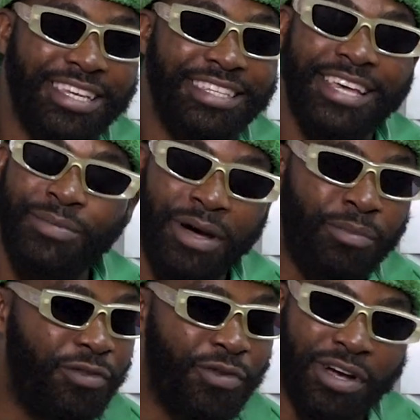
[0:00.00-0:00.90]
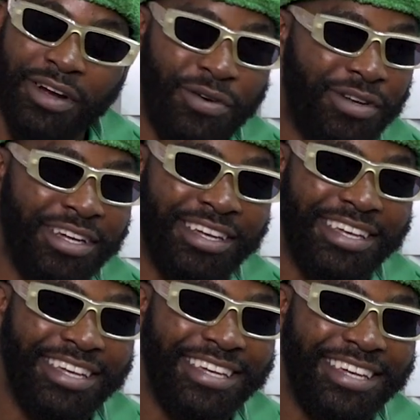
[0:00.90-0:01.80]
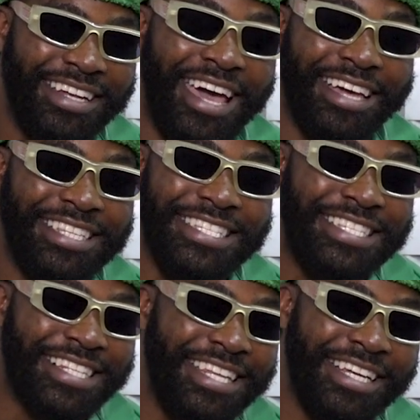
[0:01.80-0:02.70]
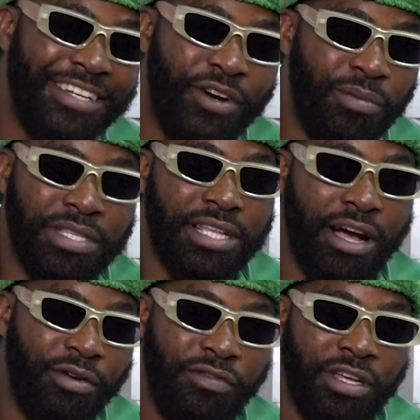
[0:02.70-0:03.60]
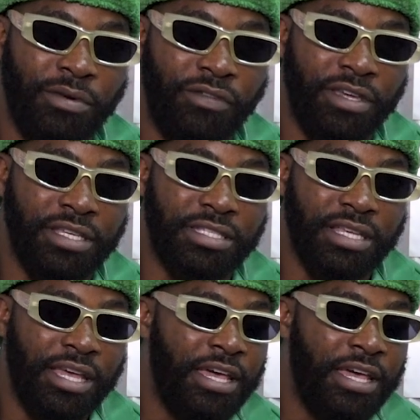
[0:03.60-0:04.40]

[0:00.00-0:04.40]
Yeah, man, before Corona. Like I since lately now I start revealing my face.